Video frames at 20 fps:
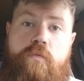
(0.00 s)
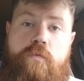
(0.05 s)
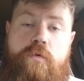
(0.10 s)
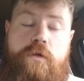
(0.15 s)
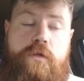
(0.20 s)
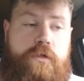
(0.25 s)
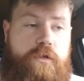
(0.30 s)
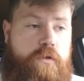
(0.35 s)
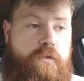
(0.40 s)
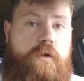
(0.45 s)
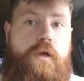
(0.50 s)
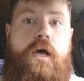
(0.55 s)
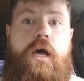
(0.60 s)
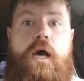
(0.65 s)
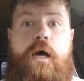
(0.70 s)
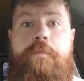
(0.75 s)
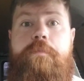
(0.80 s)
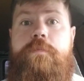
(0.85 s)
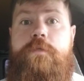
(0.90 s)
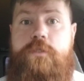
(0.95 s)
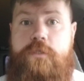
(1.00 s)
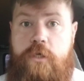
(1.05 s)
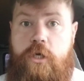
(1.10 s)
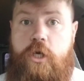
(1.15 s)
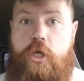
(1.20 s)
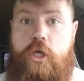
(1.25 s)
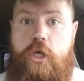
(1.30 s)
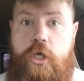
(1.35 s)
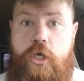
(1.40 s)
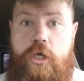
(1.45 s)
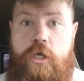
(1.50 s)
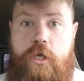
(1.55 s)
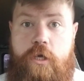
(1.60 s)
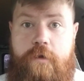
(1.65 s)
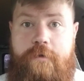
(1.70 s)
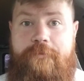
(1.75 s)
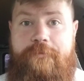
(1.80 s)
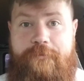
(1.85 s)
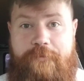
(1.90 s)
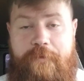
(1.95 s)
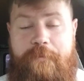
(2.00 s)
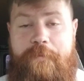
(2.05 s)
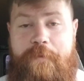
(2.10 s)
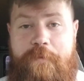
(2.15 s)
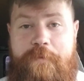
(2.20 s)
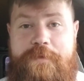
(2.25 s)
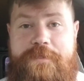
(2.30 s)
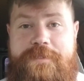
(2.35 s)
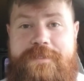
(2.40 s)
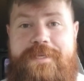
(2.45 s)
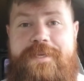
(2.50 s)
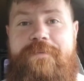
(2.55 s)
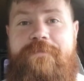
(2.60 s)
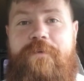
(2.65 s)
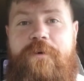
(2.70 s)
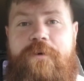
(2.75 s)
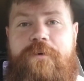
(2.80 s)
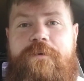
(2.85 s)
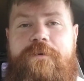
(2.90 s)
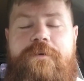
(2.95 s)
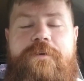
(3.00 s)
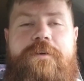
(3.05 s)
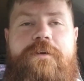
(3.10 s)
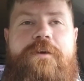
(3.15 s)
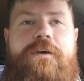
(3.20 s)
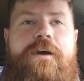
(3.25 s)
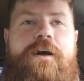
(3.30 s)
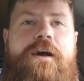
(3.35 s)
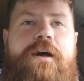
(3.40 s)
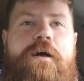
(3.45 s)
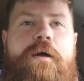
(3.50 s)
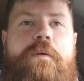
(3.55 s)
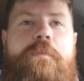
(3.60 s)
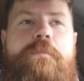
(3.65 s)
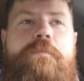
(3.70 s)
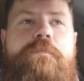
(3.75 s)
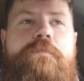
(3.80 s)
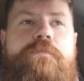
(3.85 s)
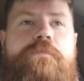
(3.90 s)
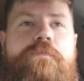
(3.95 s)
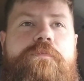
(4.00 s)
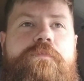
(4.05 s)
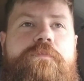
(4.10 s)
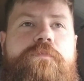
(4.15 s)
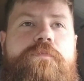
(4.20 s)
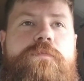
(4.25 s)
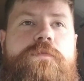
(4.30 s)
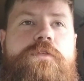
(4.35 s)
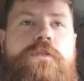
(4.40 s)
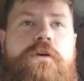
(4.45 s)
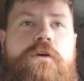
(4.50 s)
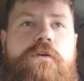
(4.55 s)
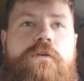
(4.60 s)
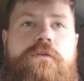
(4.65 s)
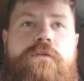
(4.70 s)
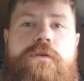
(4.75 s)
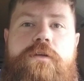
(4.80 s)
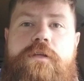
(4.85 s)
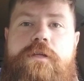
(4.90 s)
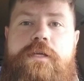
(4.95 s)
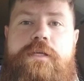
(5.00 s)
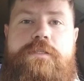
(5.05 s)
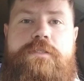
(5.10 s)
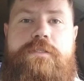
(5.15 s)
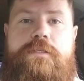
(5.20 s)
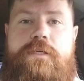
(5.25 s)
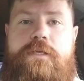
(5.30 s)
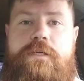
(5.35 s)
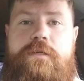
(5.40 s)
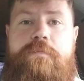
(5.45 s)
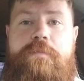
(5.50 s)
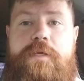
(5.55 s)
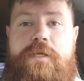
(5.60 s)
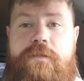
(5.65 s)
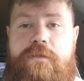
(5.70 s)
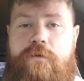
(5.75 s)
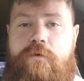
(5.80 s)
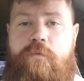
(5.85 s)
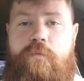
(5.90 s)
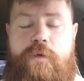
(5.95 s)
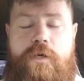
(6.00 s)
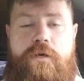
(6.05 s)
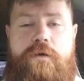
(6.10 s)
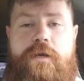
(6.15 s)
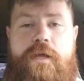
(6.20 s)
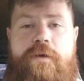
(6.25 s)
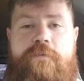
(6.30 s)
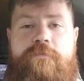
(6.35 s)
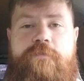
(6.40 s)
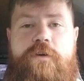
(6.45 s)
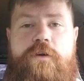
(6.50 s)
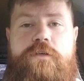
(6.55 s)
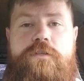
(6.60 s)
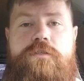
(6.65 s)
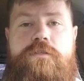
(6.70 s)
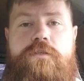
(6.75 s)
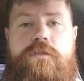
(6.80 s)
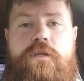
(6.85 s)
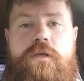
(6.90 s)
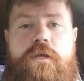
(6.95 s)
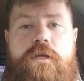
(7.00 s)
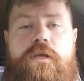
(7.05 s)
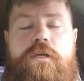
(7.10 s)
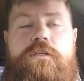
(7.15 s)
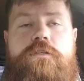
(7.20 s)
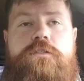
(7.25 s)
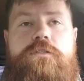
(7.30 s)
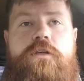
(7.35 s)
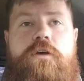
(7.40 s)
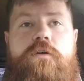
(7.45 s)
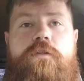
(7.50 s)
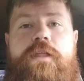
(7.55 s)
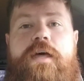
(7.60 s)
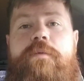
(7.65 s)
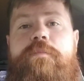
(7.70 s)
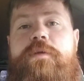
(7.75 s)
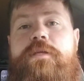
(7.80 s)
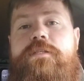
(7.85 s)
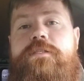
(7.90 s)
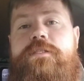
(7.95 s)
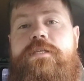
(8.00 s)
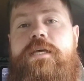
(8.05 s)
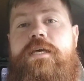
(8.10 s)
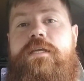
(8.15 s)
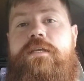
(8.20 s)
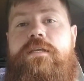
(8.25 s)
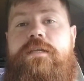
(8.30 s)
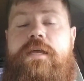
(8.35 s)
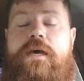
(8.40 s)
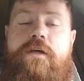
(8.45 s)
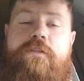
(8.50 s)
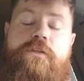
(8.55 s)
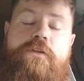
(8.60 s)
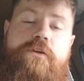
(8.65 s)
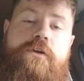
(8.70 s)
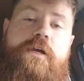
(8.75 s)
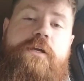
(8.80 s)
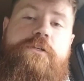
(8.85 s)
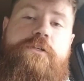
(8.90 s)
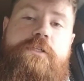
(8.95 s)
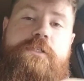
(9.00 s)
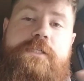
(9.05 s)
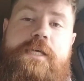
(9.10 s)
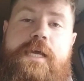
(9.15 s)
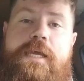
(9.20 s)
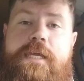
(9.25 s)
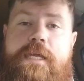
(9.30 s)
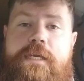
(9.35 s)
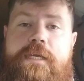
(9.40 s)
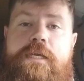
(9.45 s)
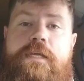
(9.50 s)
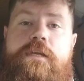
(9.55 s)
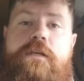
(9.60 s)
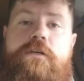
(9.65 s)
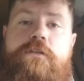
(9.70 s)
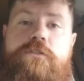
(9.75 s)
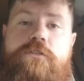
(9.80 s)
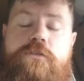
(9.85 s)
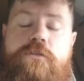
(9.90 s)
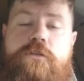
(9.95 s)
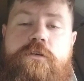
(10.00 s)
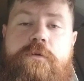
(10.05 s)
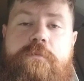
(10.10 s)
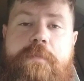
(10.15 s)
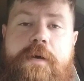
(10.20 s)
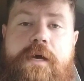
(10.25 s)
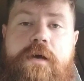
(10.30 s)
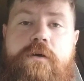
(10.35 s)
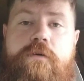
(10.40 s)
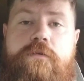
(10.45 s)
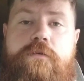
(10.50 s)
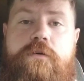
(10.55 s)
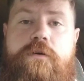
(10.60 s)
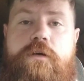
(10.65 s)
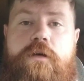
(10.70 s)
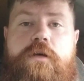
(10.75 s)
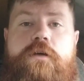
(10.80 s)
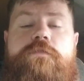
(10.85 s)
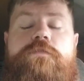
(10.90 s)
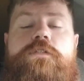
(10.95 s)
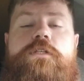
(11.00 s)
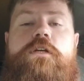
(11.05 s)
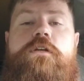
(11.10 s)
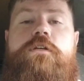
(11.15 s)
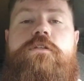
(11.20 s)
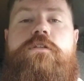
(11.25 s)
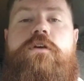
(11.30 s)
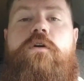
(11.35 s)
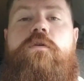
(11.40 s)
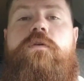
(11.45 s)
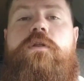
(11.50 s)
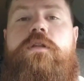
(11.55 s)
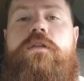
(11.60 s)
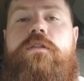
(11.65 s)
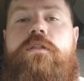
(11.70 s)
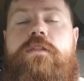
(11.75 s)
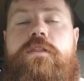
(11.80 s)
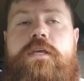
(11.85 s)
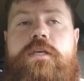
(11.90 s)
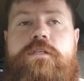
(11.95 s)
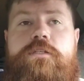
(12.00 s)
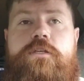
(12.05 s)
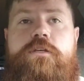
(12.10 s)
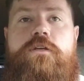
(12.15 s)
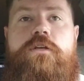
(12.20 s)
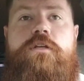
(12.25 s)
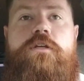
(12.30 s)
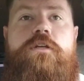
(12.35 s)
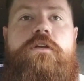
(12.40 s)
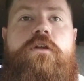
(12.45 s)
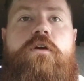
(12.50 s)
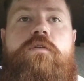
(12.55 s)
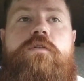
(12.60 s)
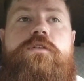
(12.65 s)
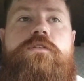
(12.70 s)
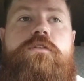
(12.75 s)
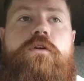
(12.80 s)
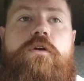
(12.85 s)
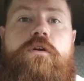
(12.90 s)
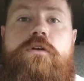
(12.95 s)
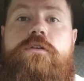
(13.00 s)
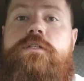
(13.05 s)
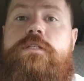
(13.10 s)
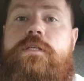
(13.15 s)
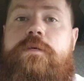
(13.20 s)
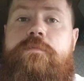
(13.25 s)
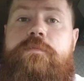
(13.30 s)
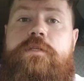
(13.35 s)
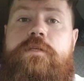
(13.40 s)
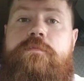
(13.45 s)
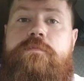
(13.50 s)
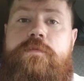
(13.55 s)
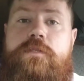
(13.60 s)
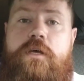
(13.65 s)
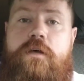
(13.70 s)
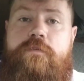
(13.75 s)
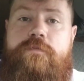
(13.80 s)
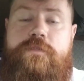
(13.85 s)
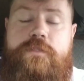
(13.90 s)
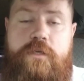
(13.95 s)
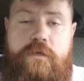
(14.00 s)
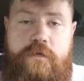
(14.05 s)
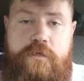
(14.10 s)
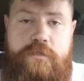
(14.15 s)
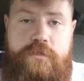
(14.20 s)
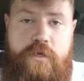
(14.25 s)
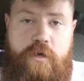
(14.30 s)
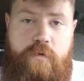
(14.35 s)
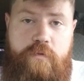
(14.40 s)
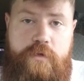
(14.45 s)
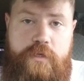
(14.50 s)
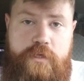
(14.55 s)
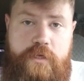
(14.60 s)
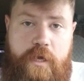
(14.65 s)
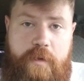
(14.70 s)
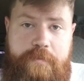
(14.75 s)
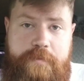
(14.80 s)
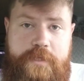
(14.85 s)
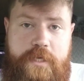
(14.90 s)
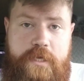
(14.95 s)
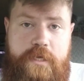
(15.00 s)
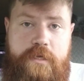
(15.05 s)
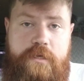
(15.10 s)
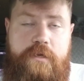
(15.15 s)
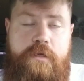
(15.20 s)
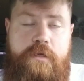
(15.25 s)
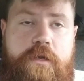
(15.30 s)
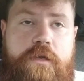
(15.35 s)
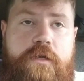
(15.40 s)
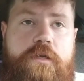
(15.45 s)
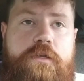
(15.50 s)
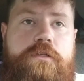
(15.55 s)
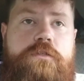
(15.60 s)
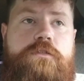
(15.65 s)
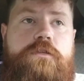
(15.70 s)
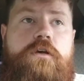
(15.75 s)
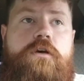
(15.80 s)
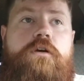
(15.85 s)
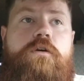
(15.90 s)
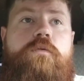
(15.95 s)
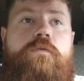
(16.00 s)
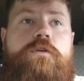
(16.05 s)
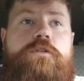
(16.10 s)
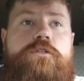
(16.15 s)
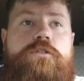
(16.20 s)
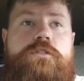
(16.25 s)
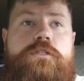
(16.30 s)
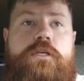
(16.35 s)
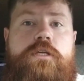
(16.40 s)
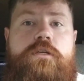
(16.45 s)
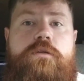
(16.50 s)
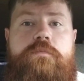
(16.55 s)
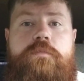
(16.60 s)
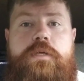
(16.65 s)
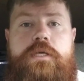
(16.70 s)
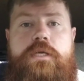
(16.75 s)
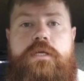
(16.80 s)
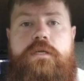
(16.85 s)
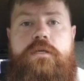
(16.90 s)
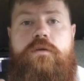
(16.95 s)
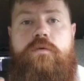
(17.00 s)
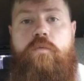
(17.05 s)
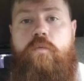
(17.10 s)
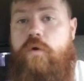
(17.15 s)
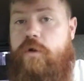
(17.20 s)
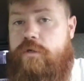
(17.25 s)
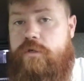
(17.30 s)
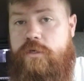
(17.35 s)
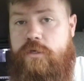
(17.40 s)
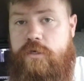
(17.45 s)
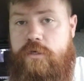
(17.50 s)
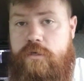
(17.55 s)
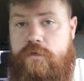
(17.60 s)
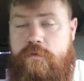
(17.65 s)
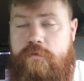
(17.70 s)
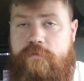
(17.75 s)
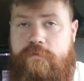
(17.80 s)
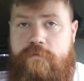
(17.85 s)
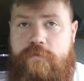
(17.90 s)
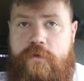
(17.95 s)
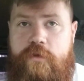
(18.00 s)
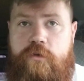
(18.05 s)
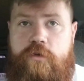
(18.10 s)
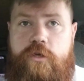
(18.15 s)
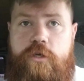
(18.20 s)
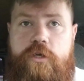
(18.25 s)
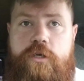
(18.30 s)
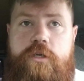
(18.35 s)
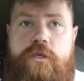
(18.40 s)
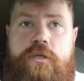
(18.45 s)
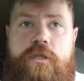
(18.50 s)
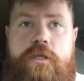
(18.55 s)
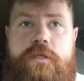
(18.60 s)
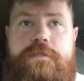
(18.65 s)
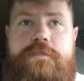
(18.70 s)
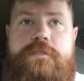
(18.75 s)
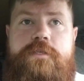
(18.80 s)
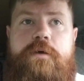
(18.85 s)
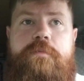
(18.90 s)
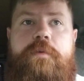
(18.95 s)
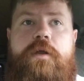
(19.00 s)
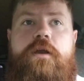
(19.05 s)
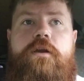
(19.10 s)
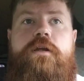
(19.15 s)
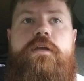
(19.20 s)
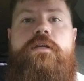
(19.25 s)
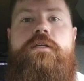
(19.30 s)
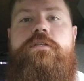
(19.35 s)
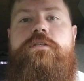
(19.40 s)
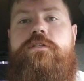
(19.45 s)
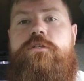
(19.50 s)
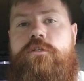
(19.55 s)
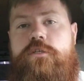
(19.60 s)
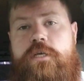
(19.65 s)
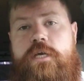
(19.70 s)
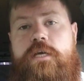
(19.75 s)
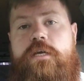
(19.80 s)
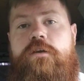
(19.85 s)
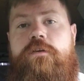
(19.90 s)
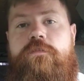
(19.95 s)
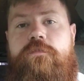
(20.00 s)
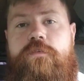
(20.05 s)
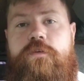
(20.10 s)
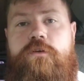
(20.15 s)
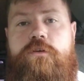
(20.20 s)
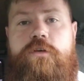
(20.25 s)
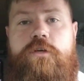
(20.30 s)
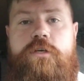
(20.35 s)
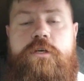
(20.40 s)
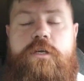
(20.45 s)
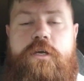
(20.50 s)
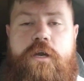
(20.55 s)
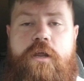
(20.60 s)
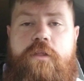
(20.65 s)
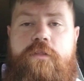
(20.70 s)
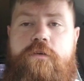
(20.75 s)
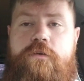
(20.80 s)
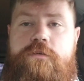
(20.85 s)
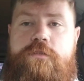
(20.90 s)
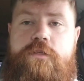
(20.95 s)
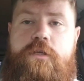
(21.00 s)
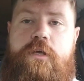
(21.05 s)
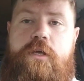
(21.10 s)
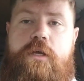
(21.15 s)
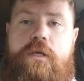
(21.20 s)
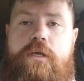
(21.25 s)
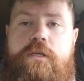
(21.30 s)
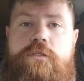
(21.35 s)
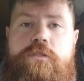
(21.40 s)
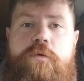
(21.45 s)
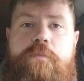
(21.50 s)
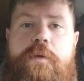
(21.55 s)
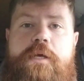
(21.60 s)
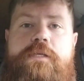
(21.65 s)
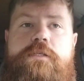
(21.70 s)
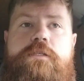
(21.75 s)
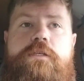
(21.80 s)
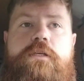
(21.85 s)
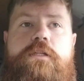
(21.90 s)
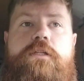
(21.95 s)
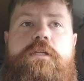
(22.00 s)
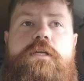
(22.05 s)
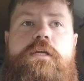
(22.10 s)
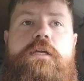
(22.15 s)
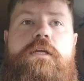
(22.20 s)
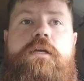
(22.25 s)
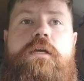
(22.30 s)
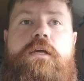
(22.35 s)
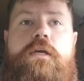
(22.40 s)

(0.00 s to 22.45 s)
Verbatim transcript: you know uptook from the receiver um, so it's going to be a little weird at first. So that being said, now that you're actually taking in a certain amount of serotonin, the things that you're going to notice are symptoms of serotonin uptake. So, which is going to be one, you're going to feel good in some areas and you're not going to feel good in others. So basically,